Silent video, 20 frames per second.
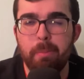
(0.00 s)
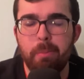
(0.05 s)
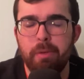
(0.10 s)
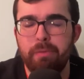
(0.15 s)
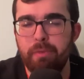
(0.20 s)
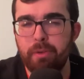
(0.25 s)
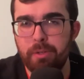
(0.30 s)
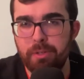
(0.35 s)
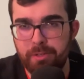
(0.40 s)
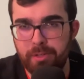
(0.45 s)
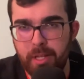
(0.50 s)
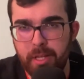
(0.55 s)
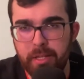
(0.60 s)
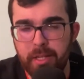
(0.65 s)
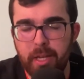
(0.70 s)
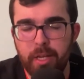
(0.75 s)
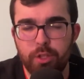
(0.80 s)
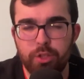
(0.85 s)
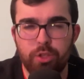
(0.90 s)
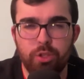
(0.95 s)
first line
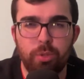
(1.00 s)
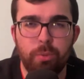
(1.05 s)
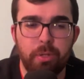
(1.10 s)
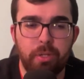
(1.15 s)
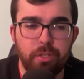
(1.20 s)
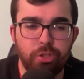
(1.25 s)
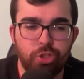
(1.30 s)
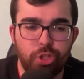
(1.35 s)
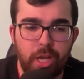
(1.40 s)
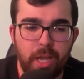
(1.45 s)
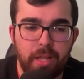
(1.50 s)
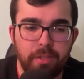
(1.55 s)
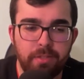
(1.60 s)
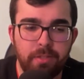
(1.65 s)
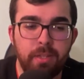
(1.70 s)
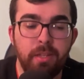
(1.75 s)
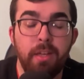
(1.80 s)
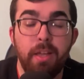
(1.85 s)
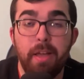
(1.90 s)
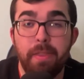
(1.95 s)
got a scoring
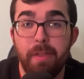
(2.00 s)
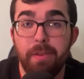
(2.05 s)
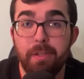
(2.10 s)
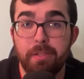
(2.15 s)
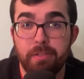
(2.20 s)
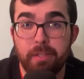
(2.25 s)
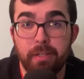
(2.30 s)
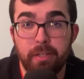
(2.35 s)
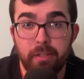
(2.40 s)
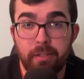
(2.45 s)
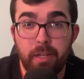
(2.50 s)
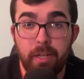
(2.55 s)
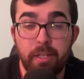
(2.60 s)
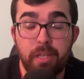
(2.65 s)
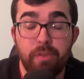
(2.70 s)
chance, and then the second line,